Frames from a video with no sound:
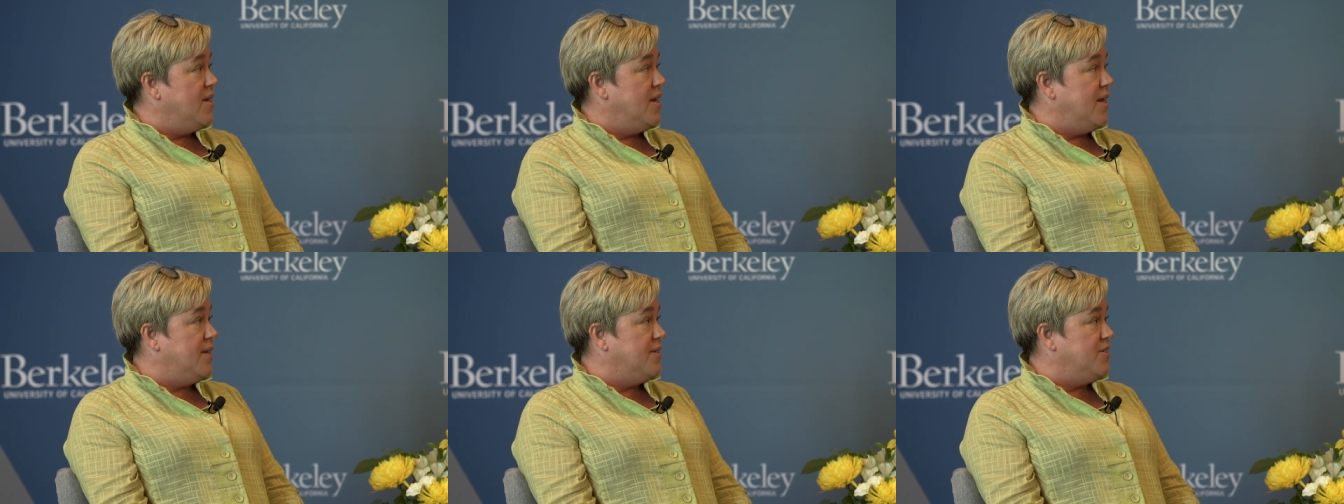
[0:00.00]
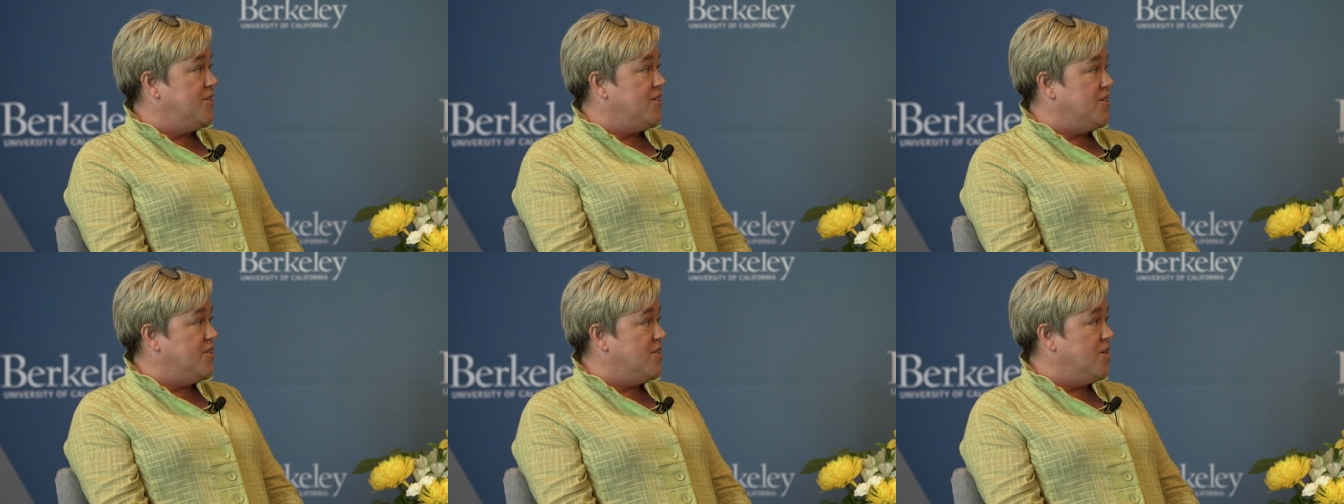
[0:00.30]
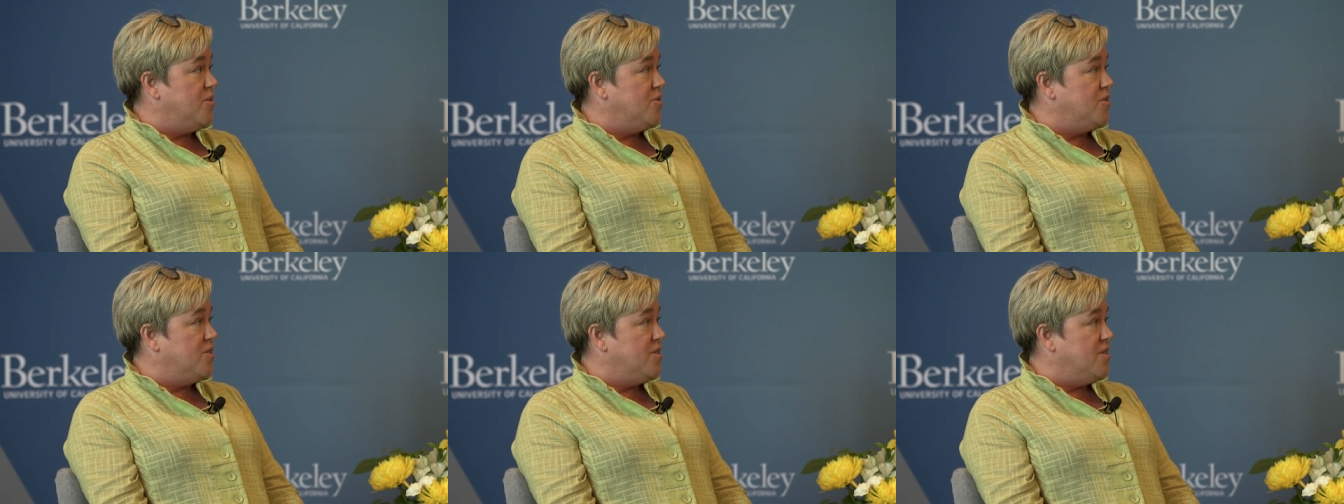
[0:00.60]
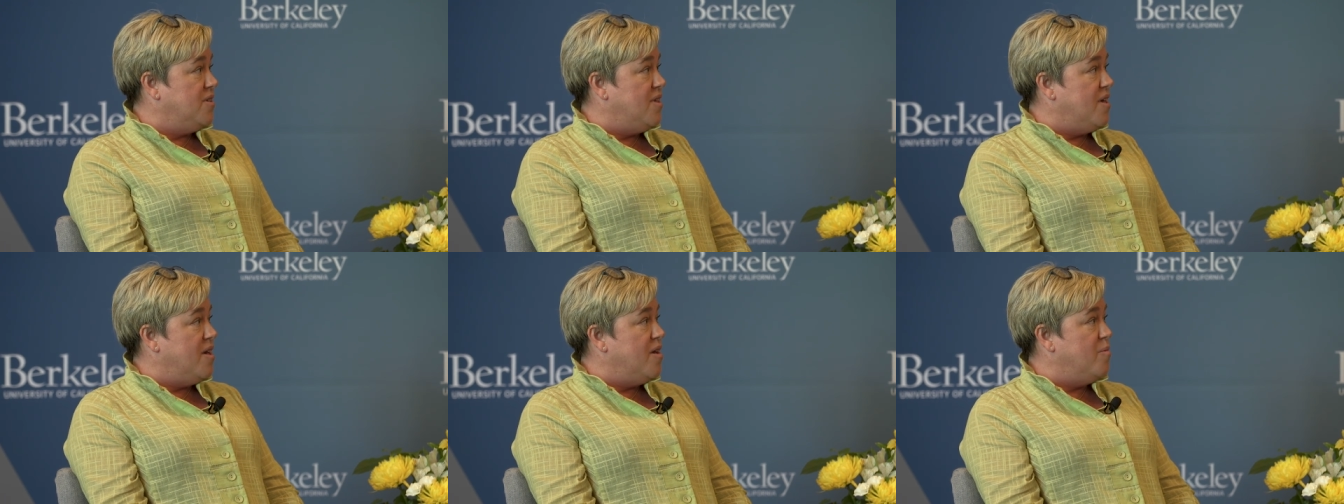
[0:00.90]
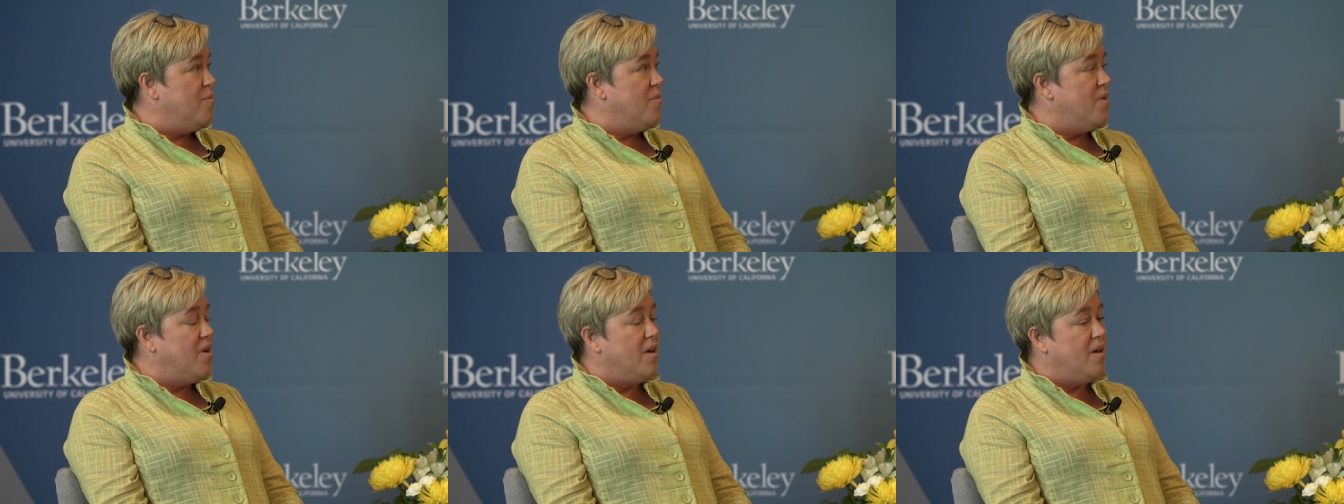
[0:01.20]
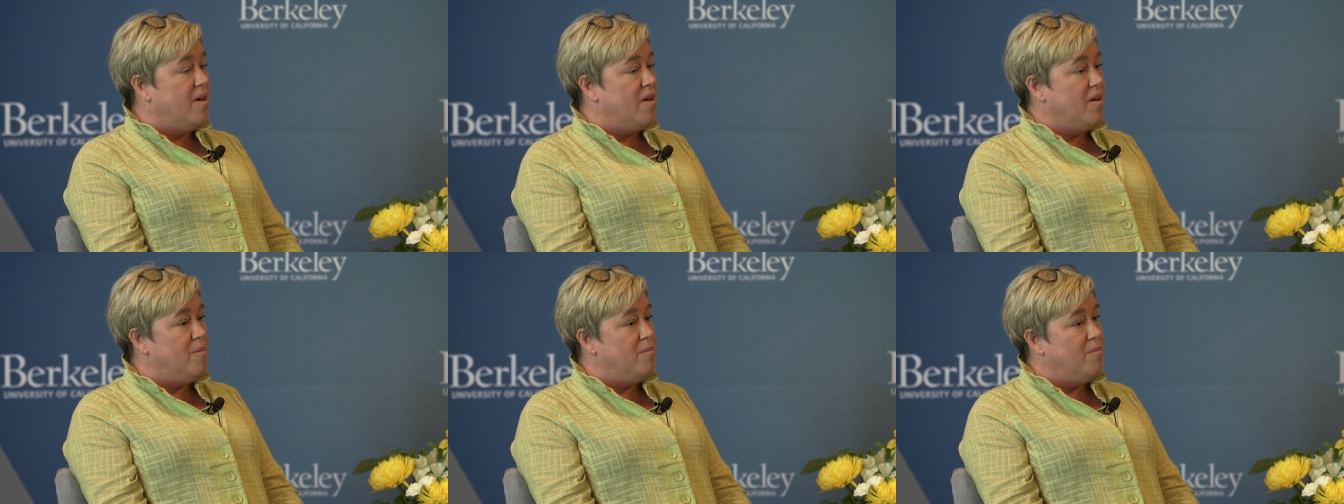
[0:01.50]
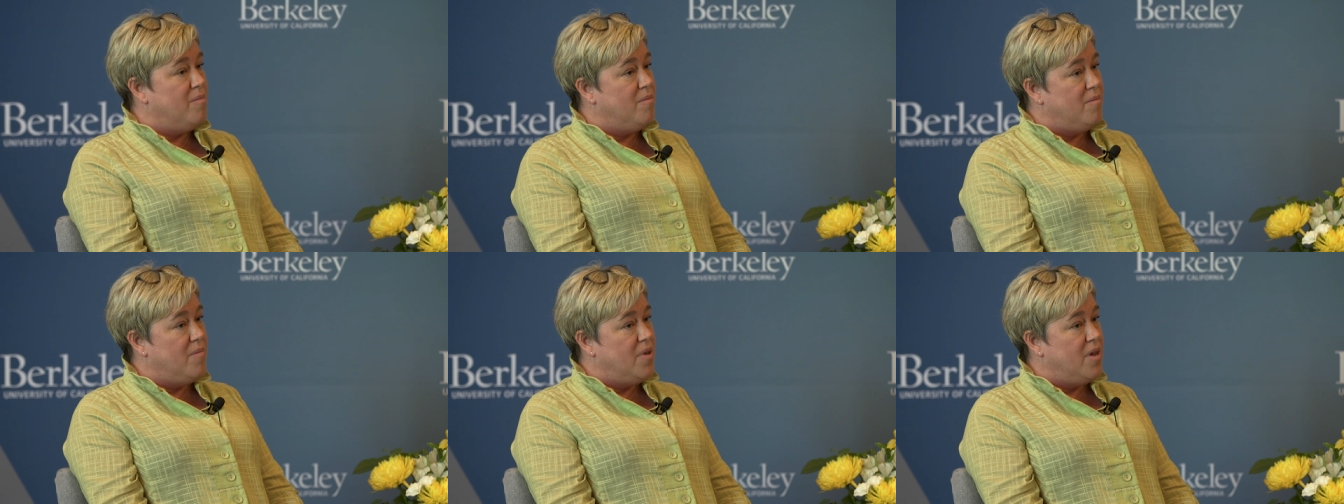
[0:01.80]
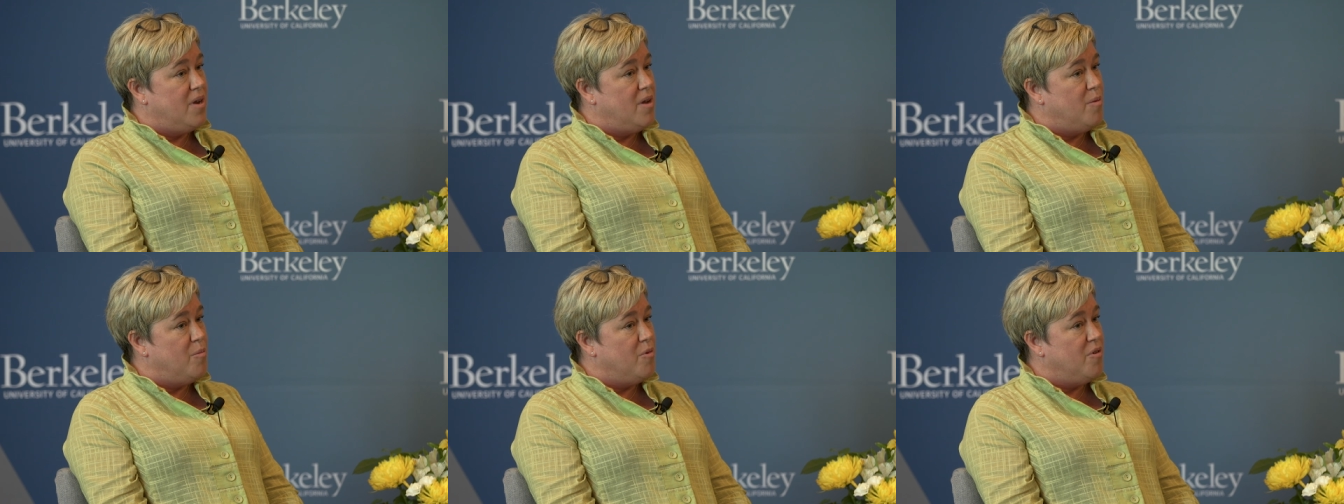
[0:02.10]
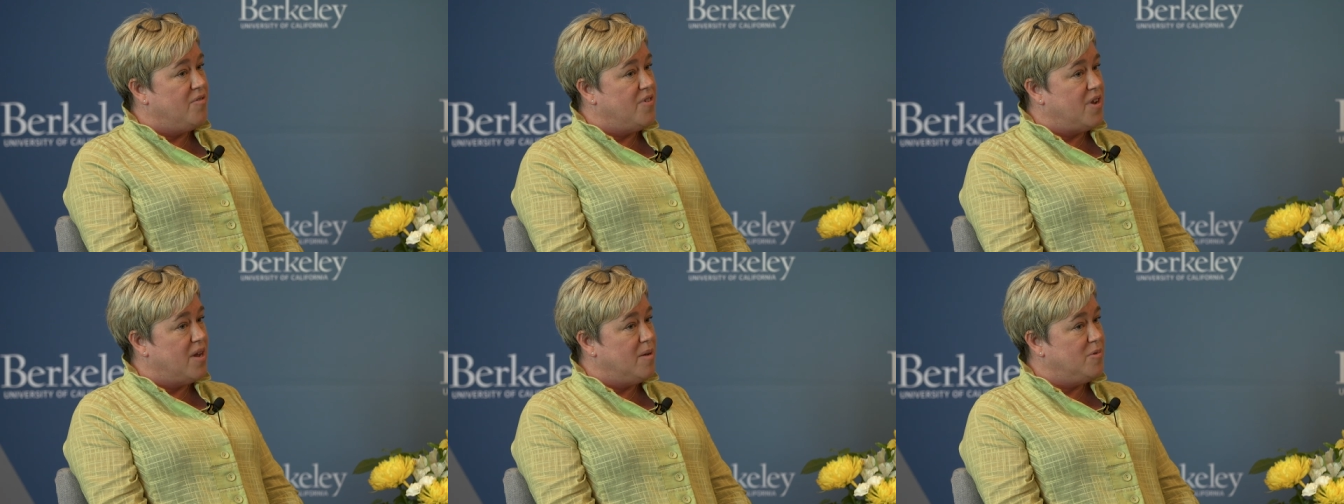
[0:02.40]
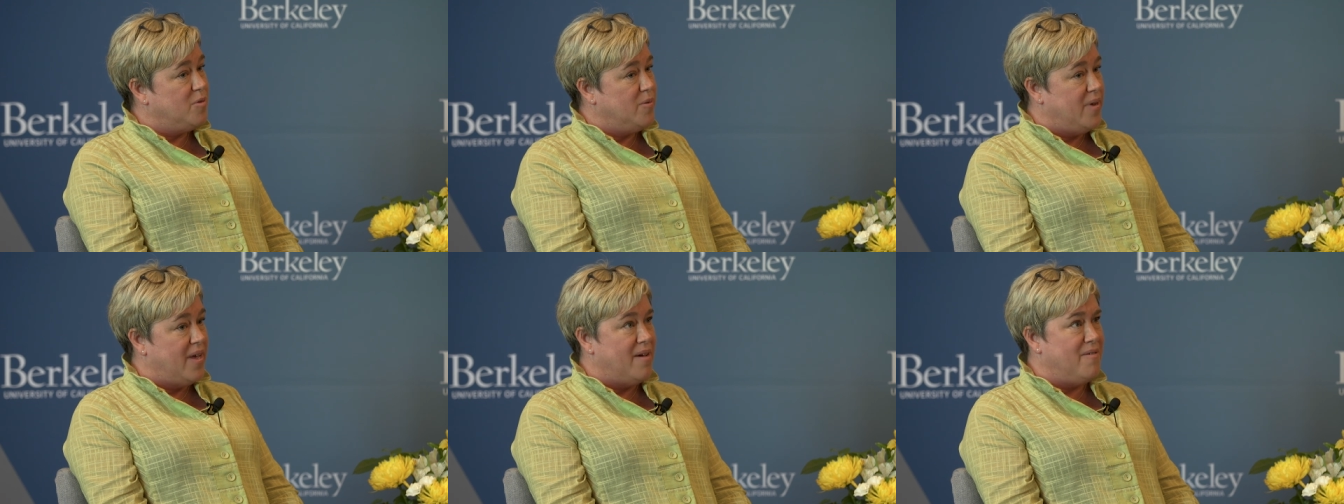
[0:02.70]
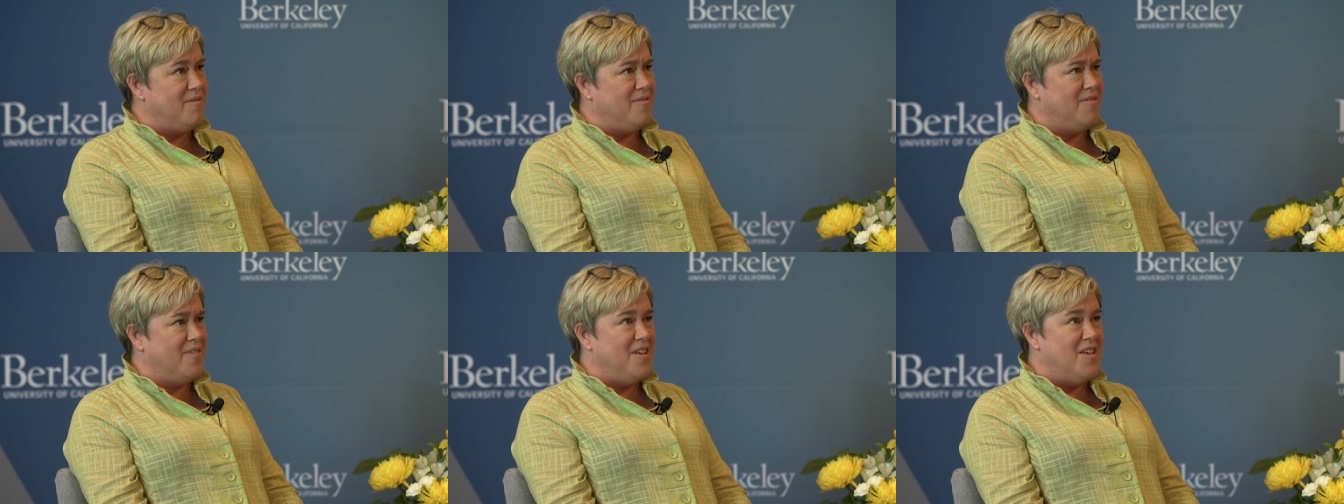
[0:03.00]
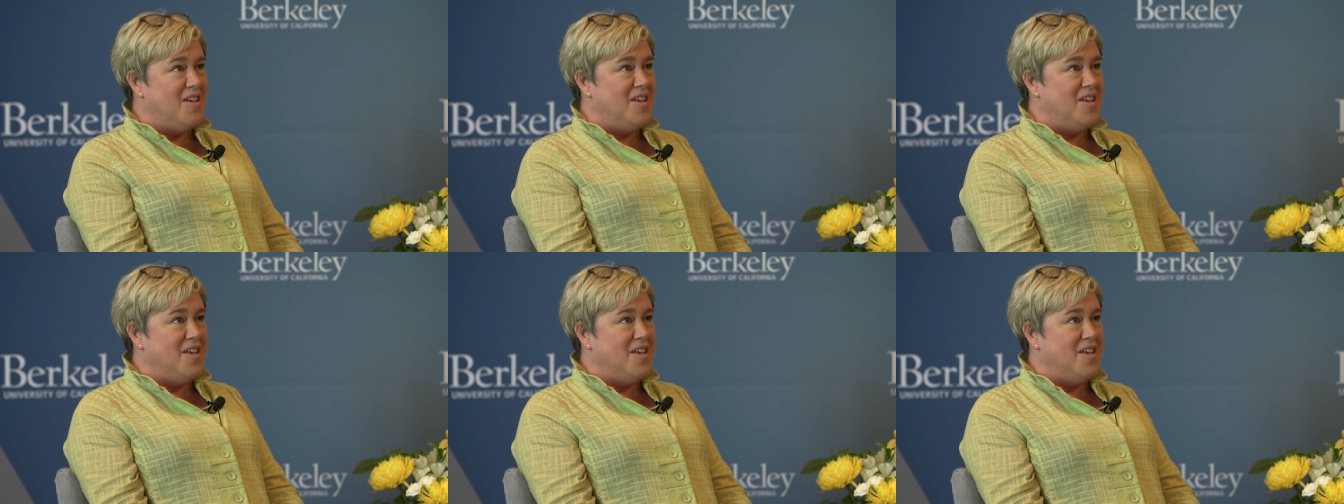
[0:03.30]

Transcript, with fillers: and she's hosted them um, a number of times. We have